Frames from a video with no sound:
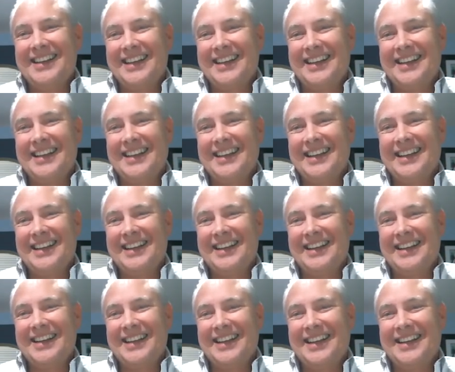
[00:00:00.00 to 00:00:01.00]

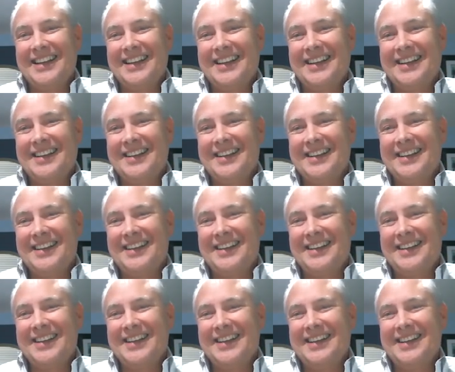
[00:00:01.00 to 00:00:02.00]

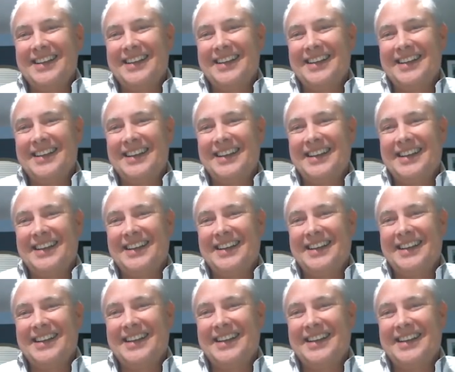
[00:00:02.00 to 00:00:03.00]

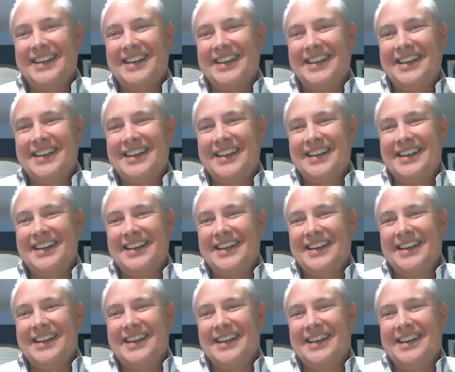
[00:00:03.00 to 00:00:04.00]

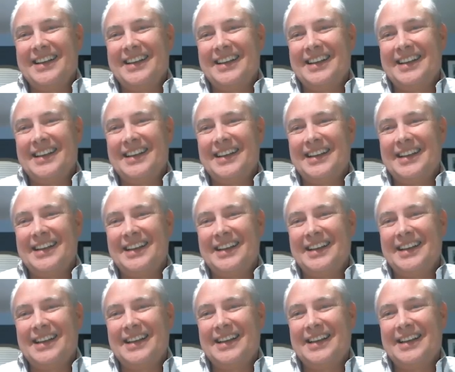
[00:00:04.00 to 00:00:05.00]

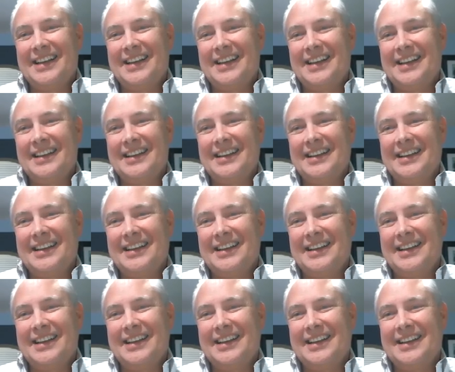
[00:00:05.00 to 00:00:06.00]

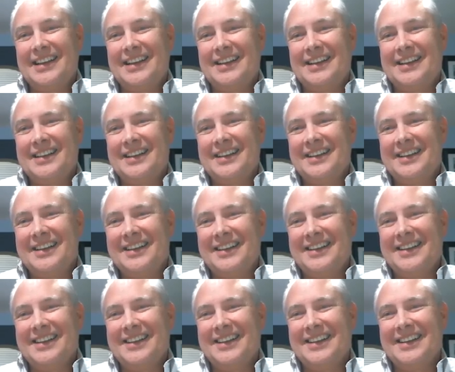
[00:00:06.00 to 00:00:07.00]

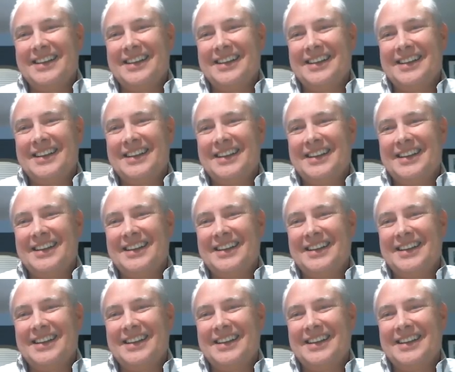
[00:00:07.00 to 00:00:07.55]
(silent)